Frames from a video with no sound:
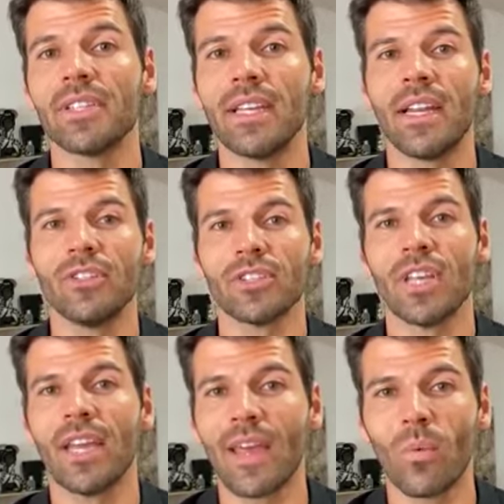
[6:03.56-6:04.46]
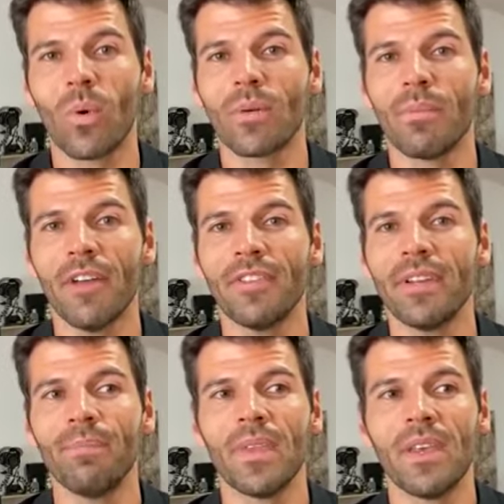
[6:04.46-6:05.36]
And just like that Warren Buffett,
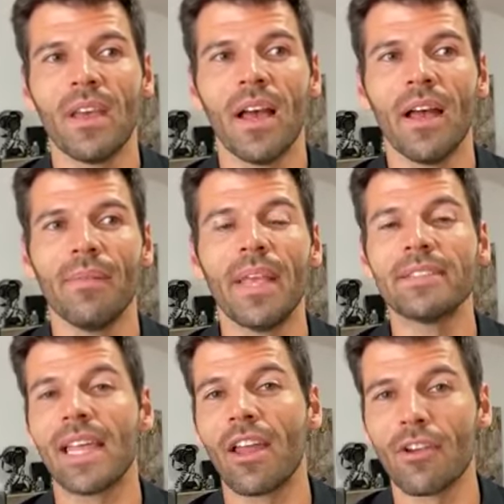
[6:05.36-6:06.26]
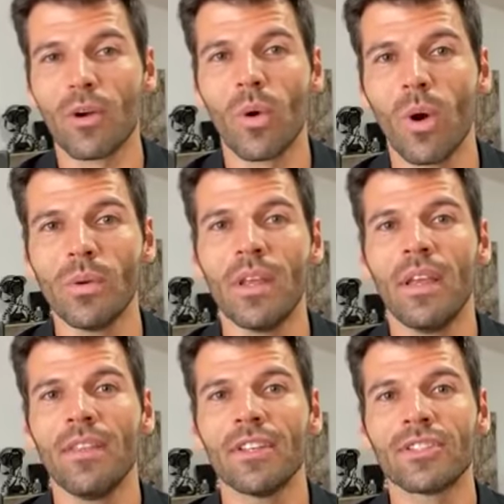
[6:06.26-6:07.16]
he has that other quote,
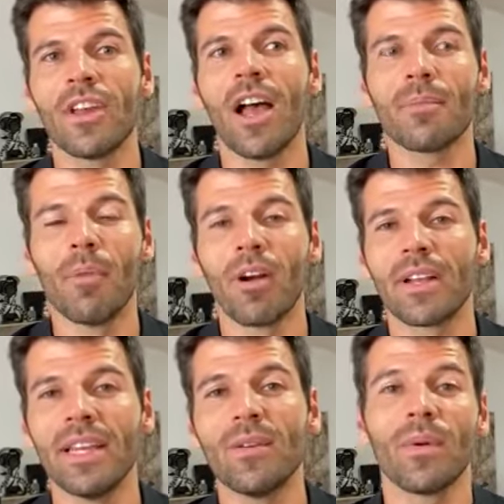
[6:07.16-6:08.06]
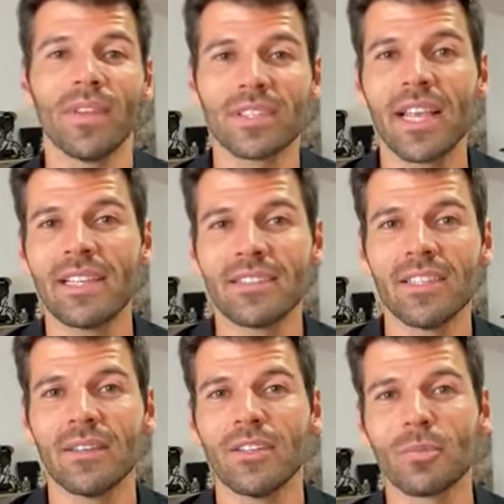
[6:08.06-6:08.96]
the stock market, or in this case, the
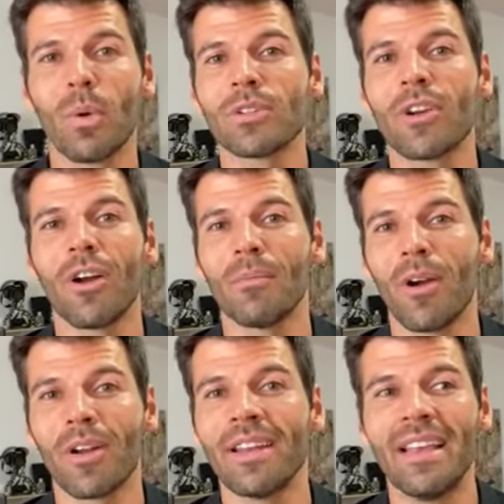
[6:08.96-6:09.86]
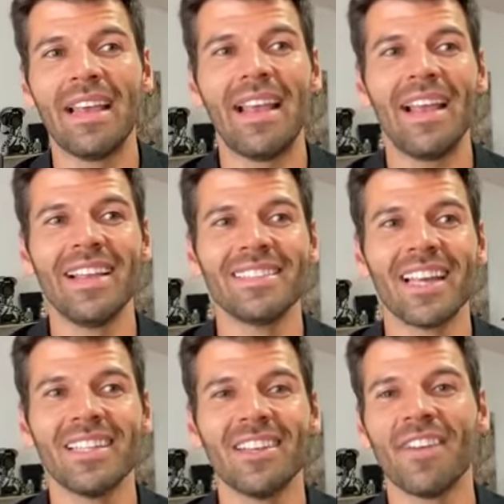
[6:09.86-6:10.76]
sports card market, is a
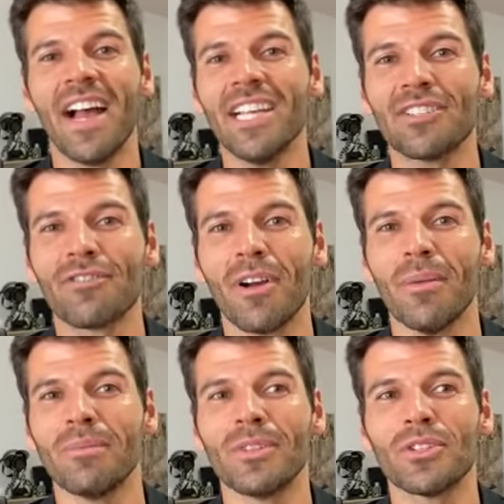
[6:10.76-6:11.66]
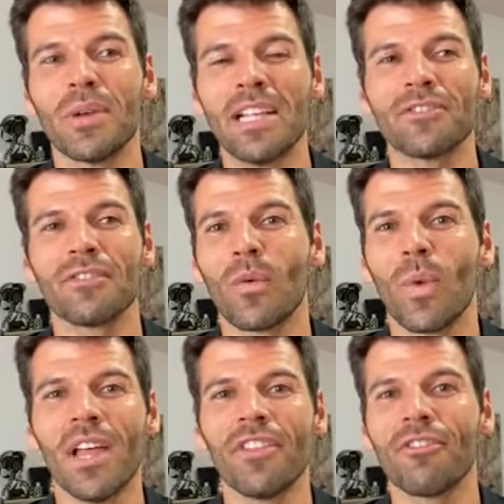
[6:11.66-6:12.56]
device from transferring
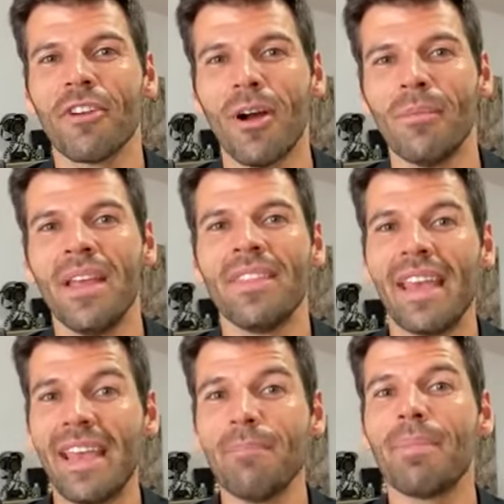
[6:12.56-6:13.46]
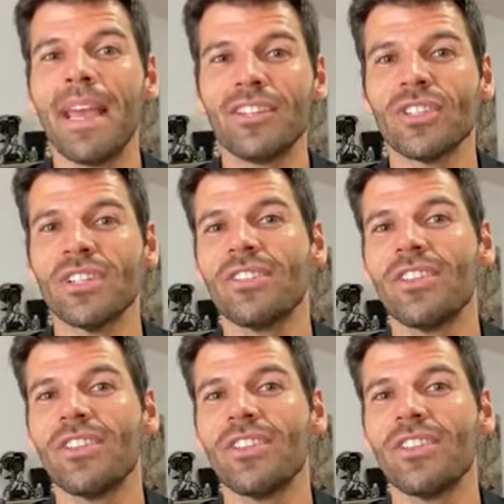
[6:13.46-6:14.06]
wealth from the impatient to the